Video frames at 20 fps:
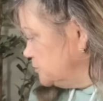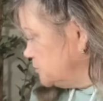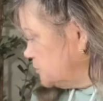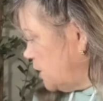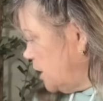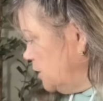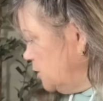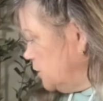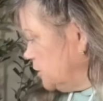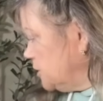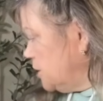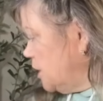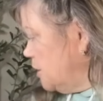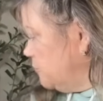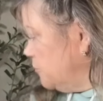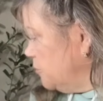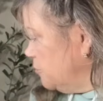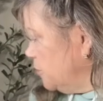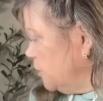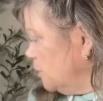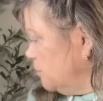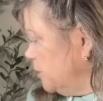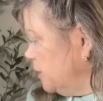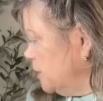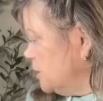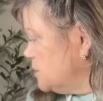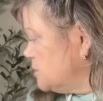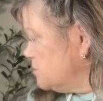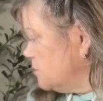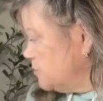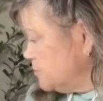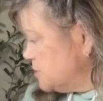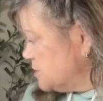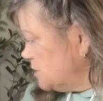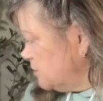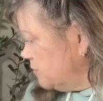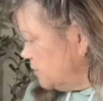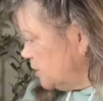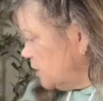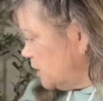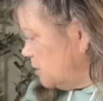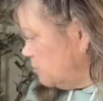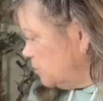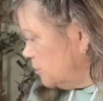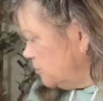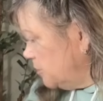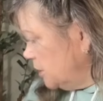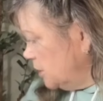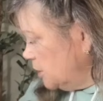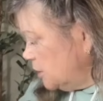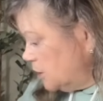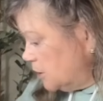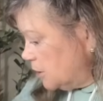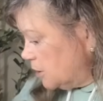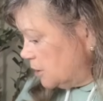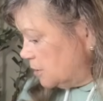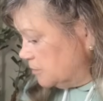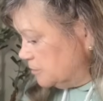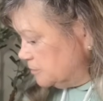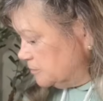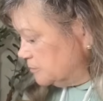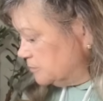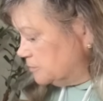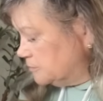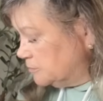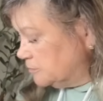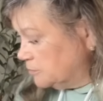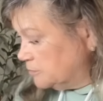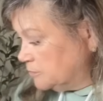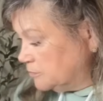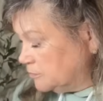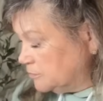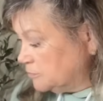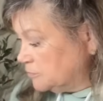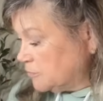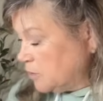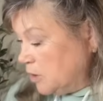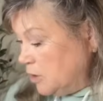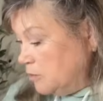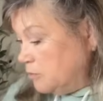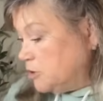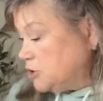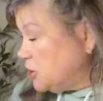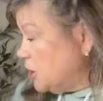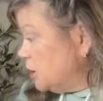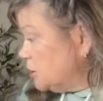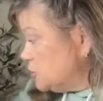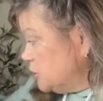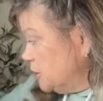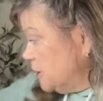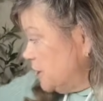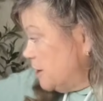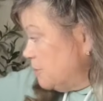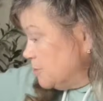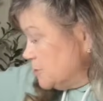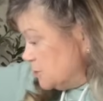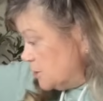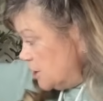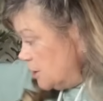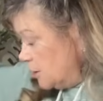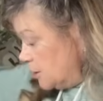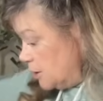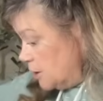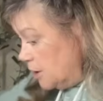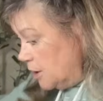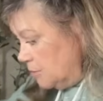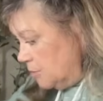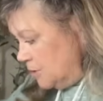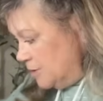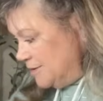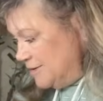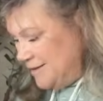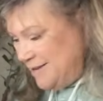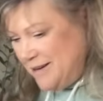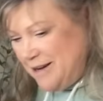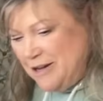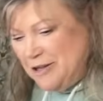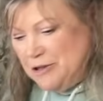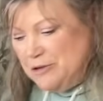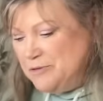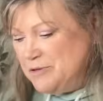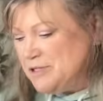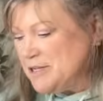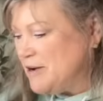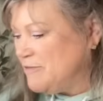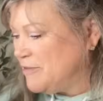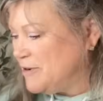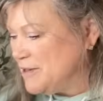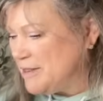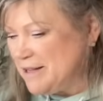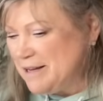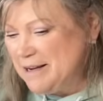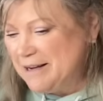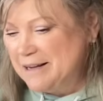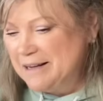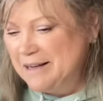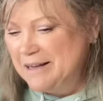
I looked everywhere. My husband was even helping me look, which actually happens all the time. I lose everything.